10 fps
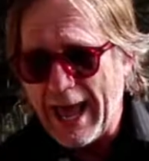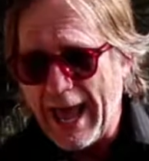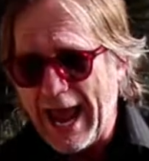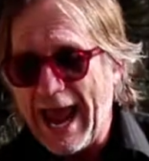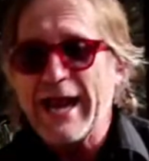
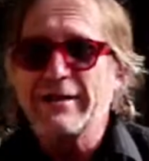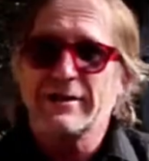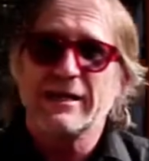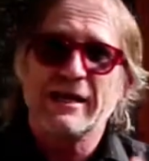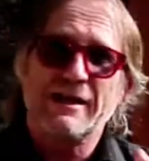And
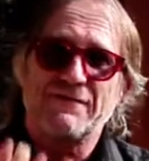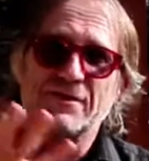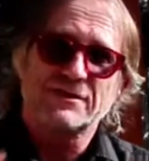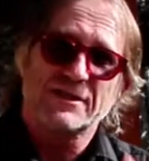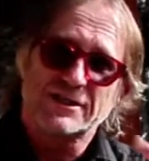if
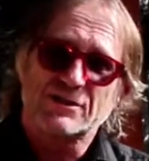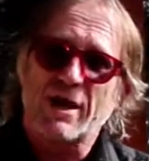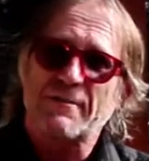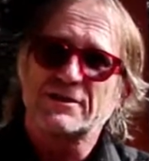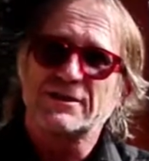there's a
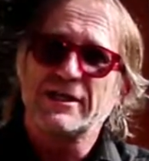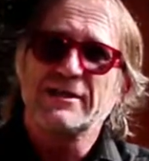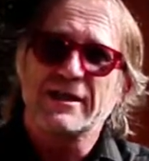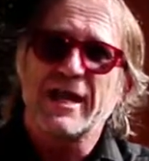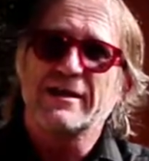discrepancy,
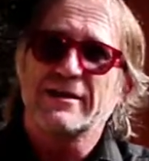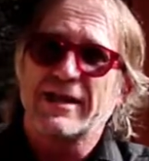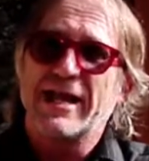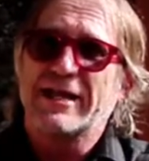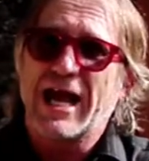
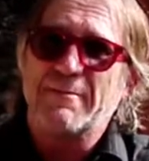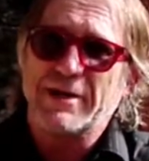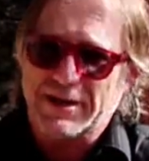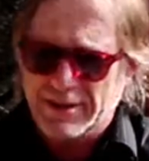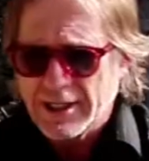then come
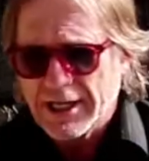in.